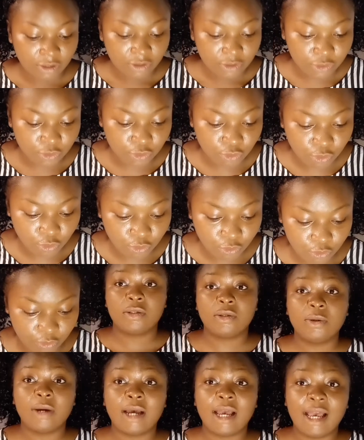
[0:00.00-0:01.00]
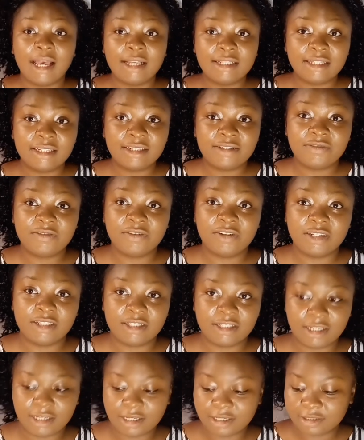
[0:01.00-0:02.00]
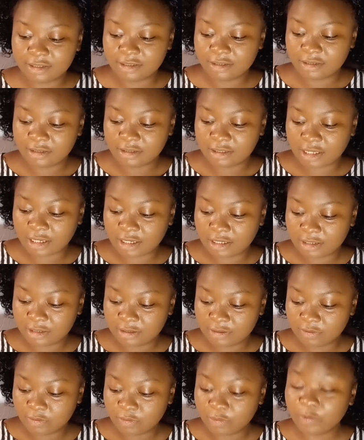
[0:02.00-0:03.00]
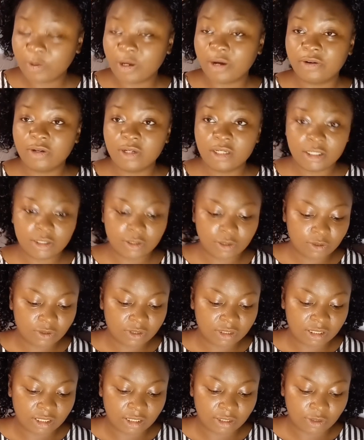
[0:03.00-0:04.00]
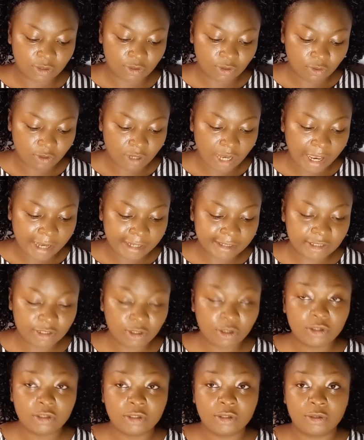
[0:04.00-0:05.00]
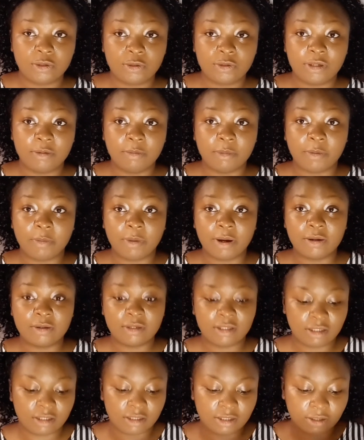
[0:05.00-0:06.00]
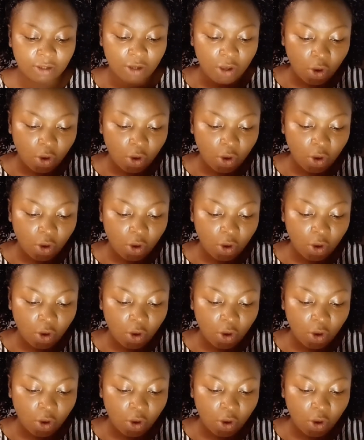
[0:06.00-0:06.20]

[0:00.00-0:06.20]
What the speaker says: So I had this friend then that we were really close then. So I talked to him about it,